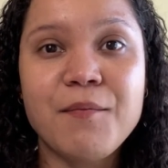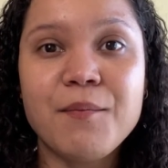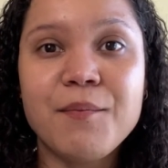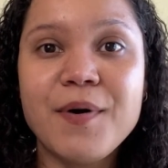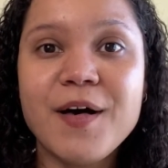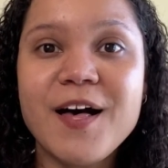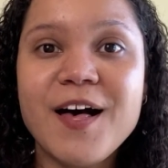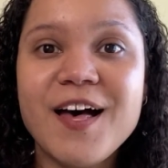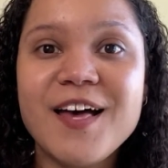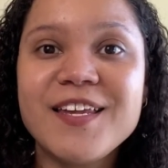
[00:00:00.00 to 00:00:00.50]

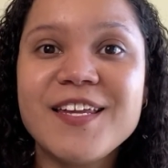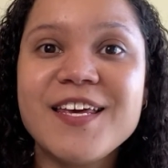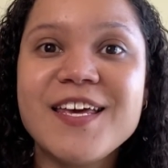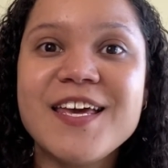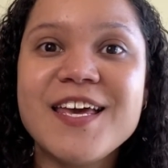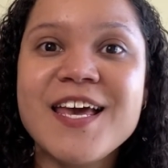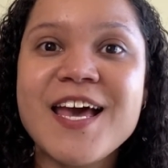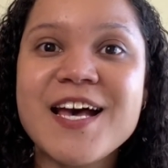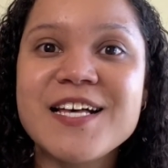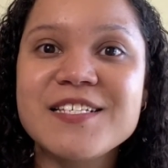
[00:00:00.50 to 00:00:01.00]
but
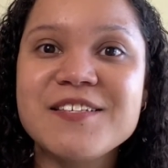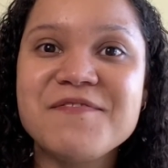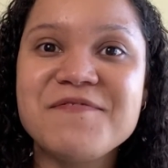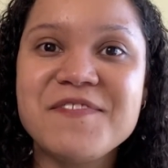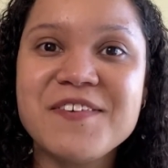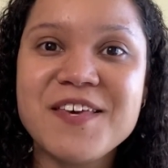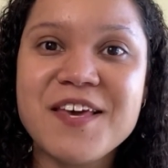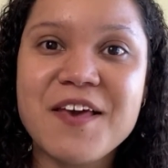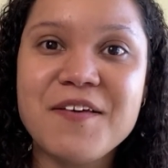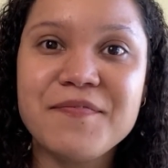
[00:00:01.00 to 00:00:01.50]
it has a
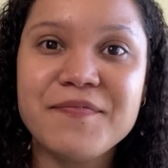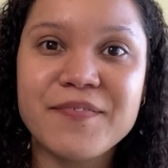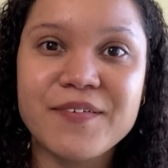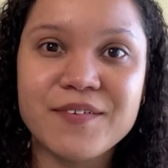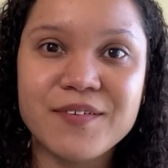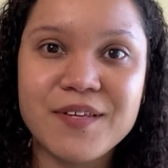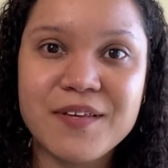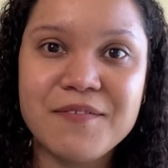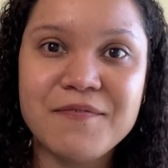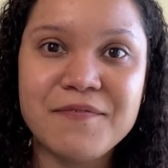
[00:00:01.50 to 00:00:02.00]
VA
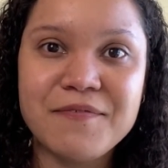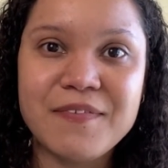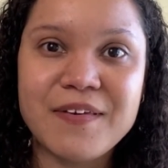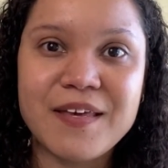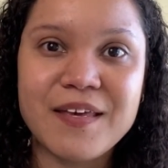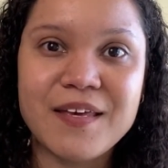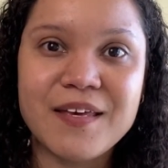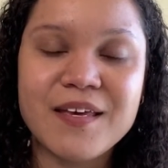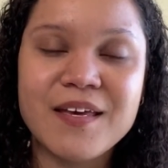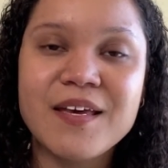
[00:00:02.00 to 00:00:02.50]
funding fee.
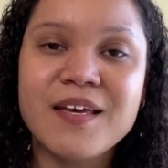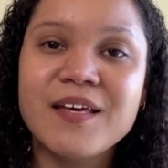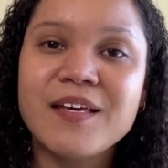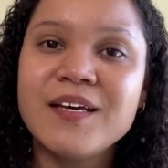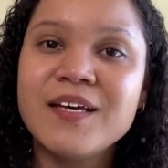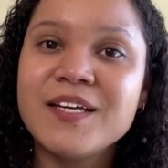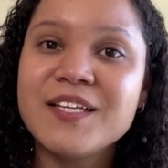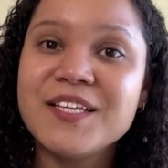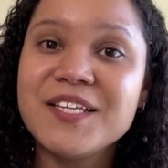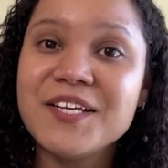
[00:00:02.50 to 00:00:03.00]

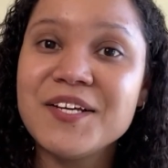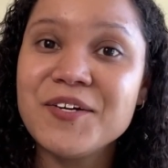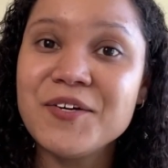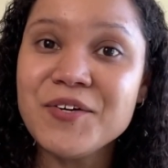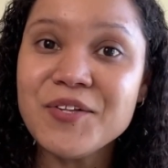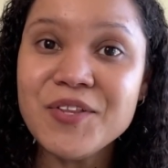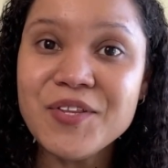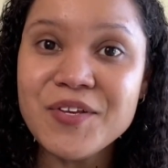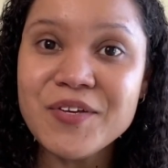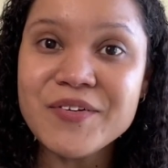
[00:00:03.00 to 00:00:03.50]
The
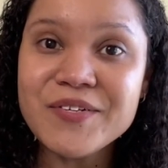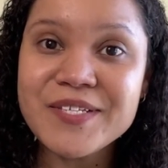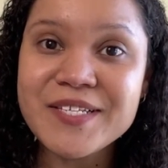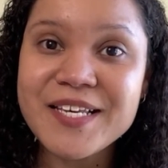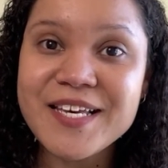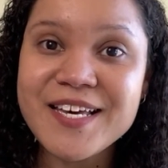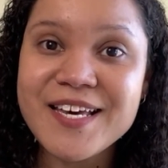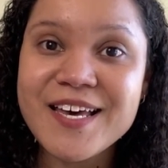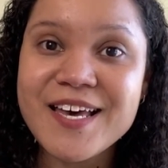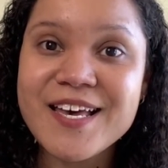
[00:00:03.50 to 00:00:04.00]
good news
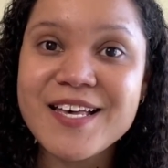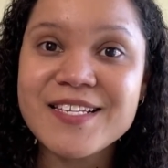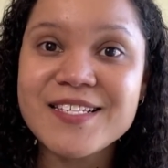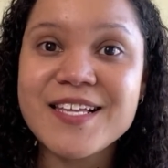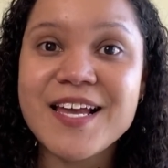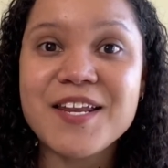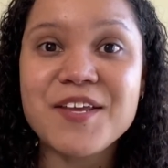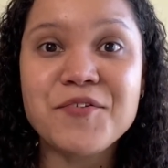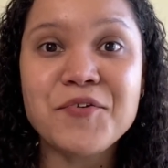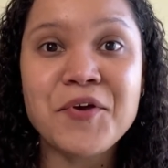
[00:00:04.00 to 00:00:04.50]
is
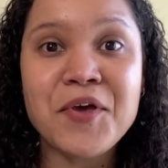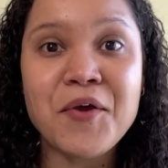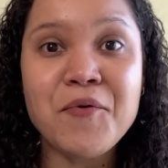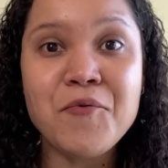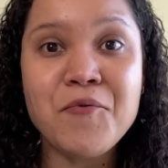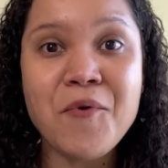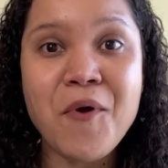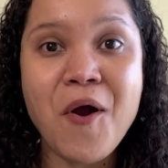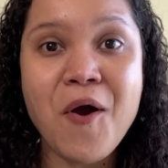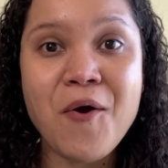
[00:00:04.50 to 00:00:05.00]
that you can
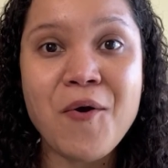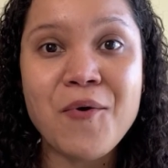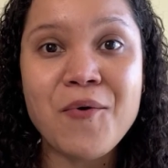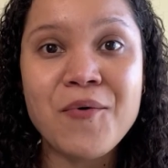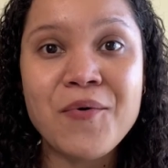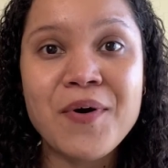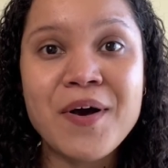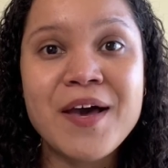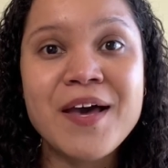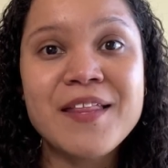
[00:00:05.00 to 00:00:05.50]

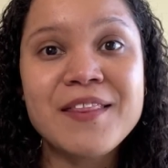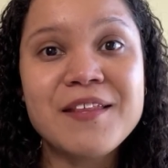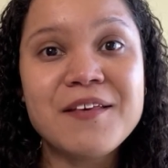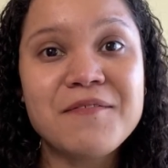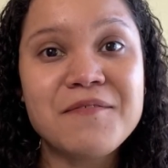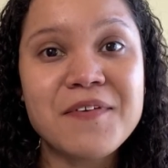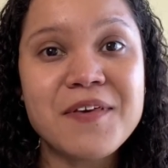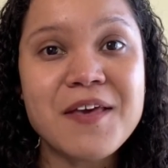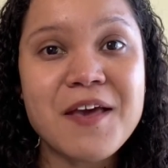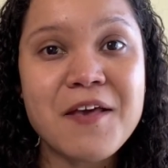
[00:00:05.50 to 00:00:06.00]
roll the
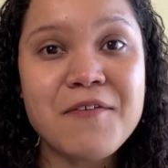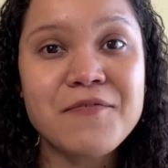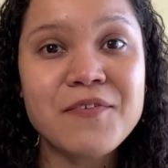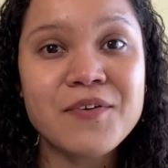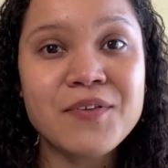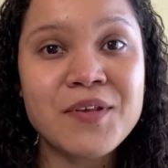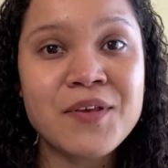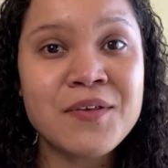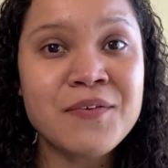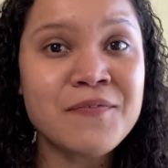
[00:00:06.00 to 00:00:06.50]
VA
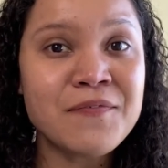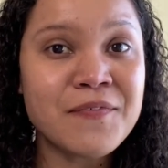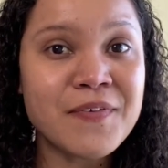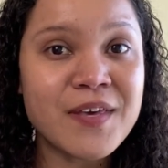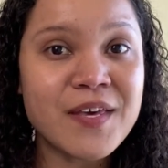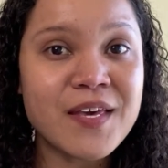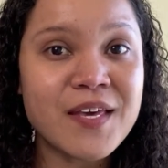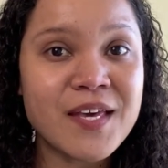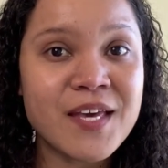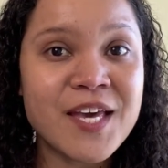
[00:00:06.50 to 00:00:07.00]
funding
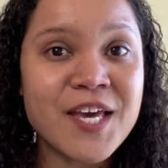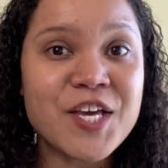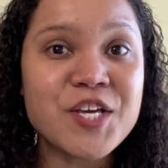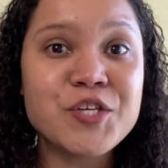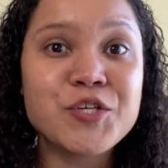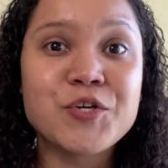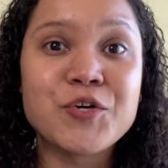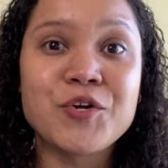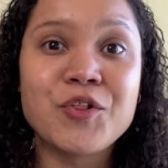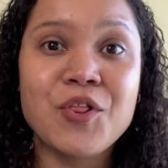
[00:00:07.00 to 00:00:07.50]
fee
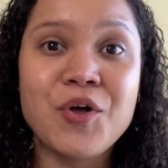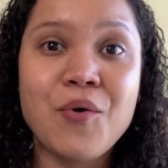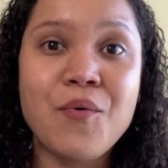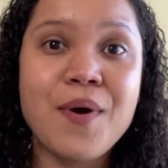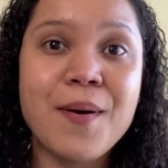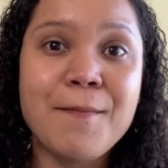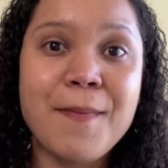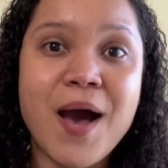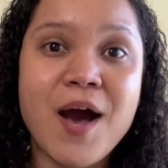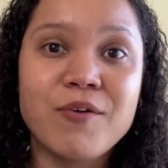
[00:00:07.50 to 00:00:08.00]
into your loan
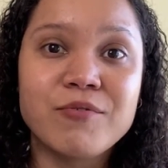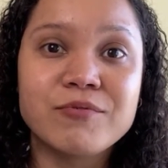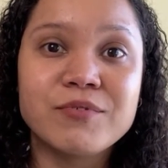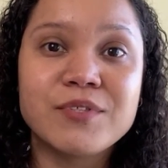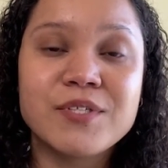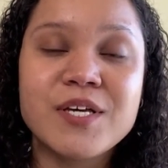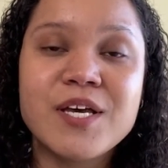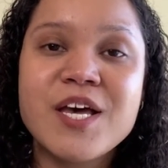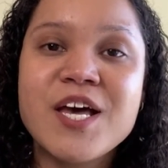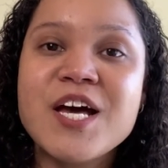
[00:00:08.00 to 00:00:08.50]
amount.
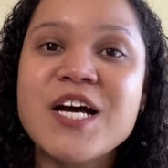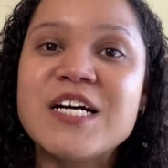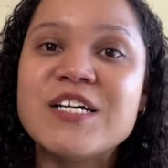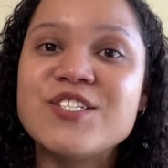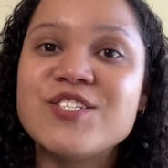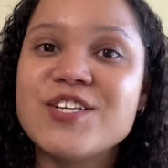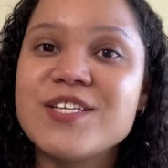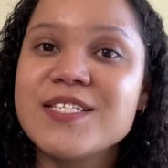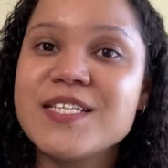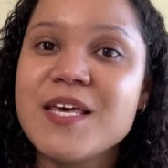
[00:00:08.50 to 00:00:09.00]

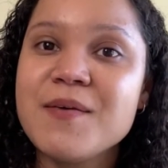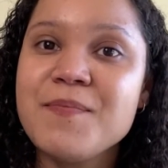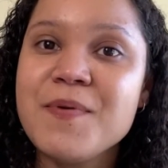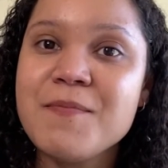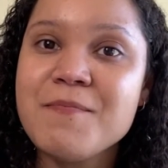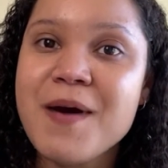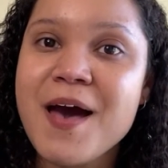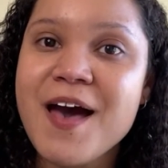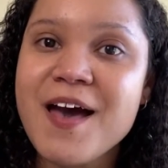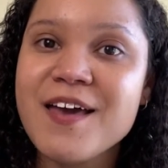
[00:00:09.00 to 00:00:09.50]
Just keep in
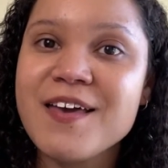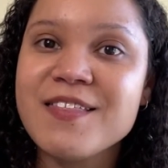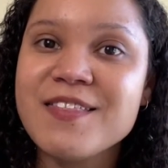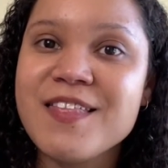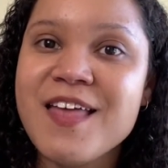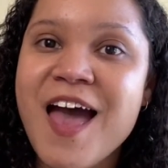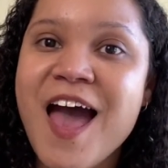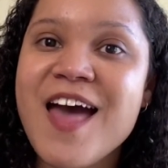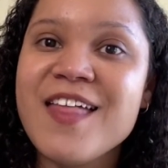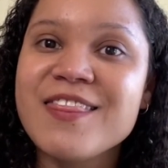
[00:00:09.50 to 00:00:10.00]
mind
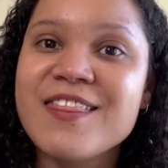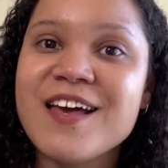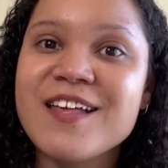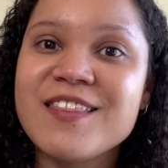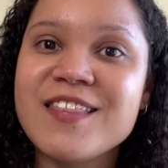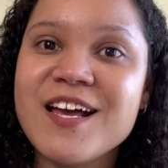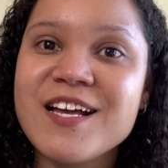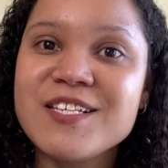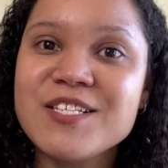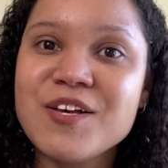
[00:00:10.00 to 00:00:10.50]
that
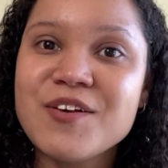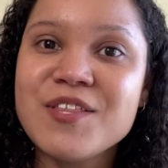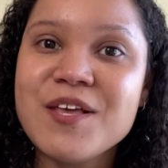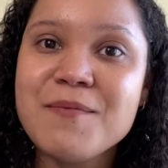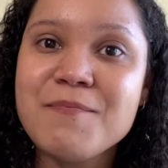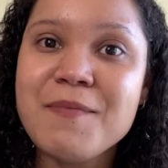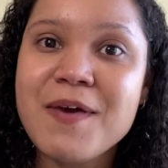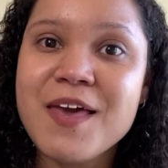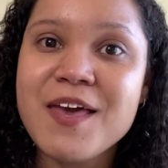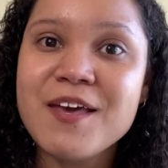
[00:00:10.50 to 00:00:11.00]
that's gonna
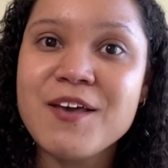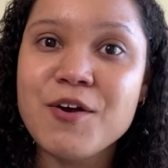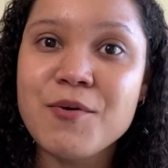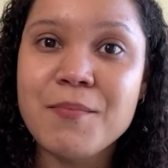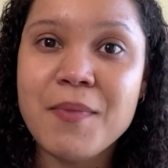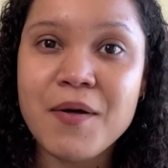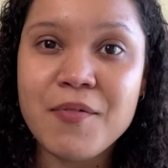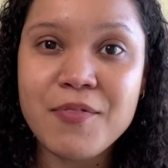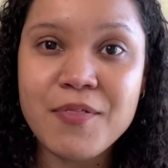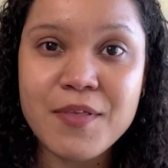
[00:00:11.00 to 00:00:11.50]
make your
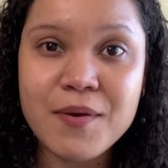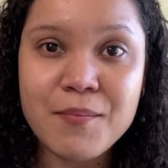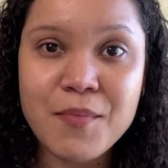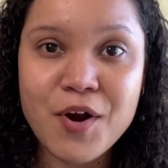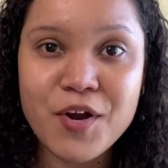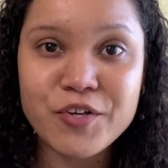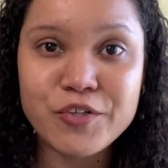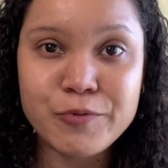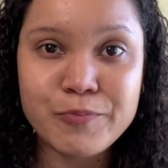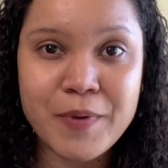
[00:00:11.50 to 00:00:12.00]
monthly
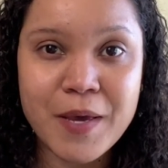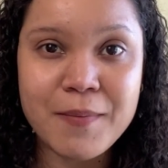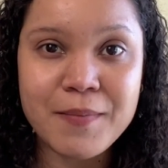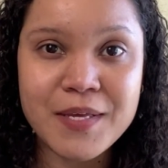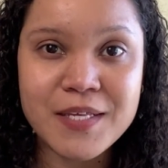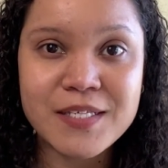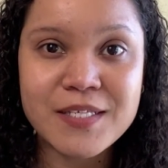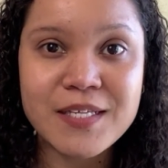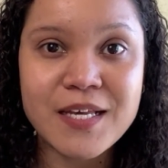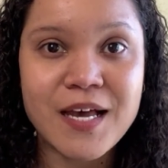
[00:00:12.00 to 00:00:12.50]
mortgage
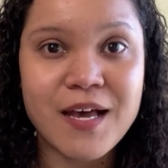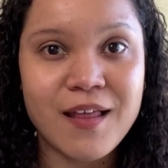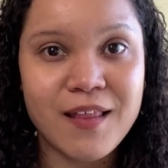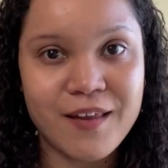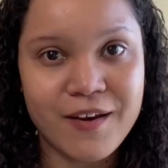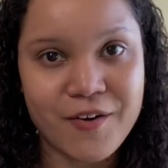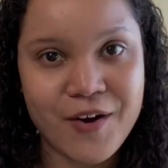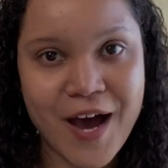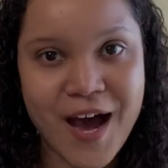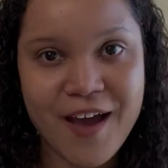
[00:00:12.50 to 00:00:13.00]
payments a
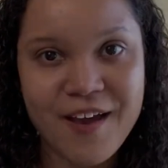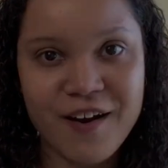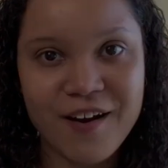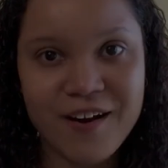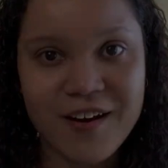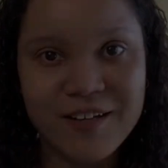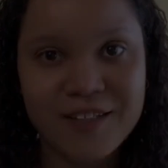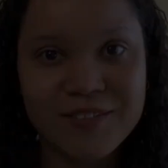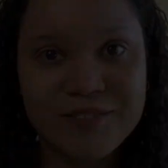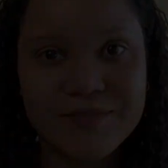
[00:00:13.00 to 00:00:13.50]
little higher.